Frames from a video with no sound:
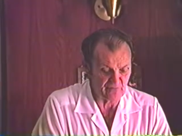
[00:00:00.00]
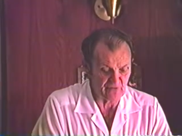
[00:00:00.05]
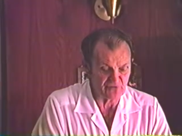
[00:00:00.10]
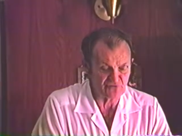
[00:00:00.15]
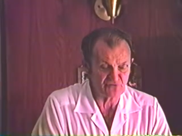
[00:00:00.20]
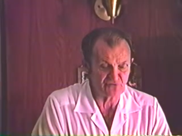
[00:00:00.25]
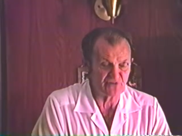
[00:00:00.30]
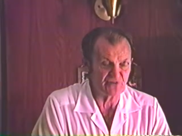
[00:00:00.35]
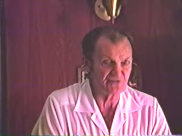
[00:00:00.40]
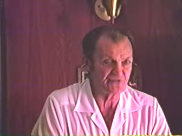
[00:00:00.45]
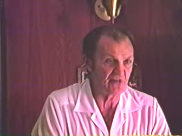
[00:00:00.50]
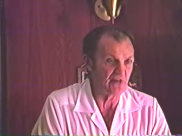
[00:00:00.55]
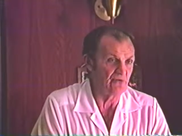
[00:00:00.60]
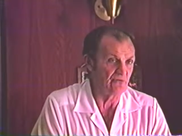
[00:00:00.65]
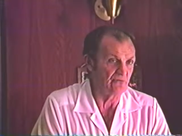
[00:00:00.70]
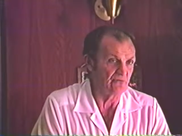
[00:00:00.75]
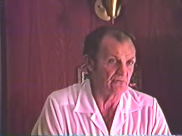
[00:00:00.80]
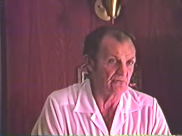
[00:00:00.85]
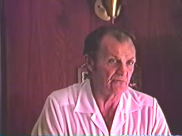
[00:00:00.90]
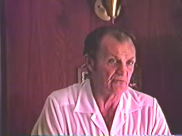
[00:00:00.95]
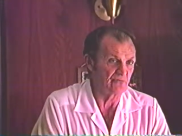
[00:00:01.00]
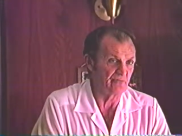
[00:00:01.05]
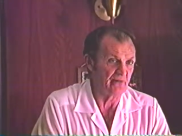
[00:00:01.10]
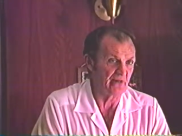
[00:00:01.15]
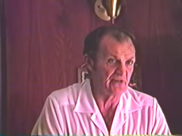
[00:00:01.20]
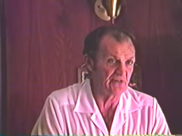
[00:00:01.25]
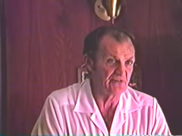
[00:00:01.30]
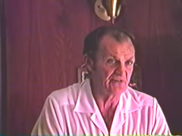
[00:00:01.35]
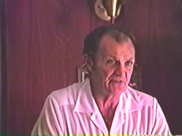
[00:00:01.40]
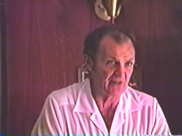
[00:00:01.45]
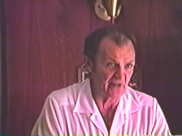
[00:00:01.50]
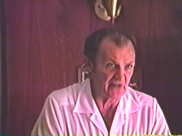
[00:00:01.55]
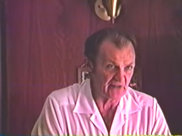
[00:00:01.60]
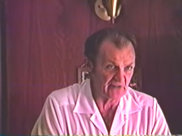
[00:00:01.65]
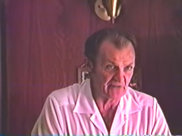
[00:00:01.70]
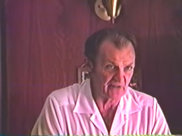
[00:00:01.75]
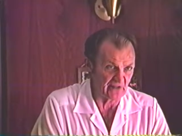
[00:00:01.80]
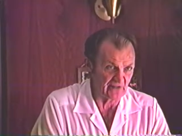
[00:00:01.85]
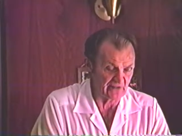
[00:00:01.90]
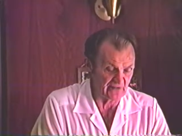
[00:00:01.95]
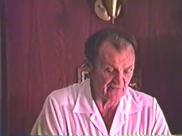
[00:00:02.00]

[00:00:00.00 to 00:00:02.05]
much on his own to maintain that